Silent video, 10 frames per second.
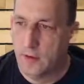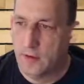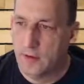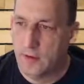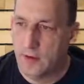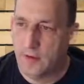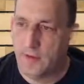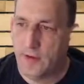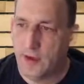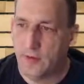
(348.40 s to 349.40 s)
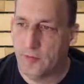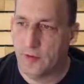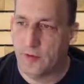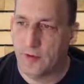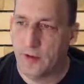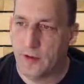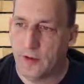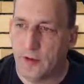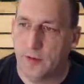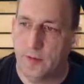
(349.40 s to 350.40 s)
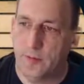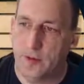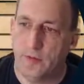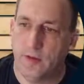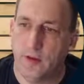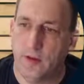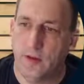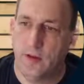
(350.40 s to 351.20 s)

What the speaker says: It's not a fast sports car at all, but it's fun.